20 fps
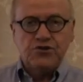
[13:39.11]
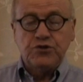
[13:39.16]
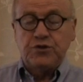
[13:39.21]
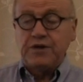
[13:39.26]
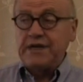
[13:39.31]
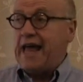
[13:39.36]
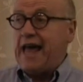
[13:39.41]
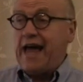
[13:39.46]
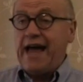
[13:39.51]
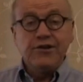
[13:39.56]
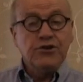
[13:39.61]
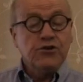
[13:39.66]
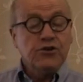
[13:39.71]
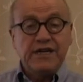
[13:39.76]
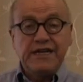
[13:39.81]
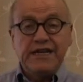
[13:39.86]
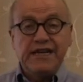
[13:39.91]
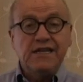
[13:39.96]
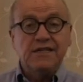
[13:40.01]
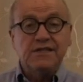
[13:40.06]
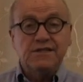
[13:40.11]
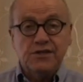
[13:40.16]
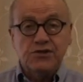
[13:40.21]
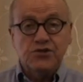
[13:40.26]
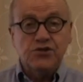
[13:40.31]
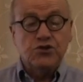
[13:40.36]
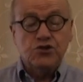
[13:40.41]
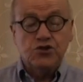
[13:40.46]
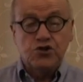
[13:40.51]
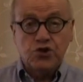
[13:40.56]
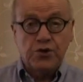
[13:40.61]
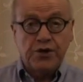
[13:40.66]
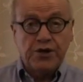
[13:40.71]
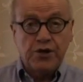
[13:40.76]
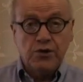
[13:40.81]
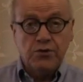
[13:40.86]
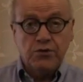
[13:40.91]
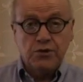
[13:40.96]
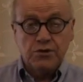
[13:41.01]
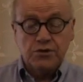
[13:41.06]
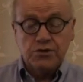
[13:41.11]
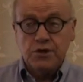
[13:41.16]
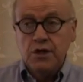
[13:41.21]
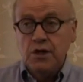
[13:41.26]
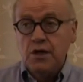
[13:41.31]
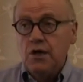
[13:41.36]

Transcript: You could add your kids as the joint owners.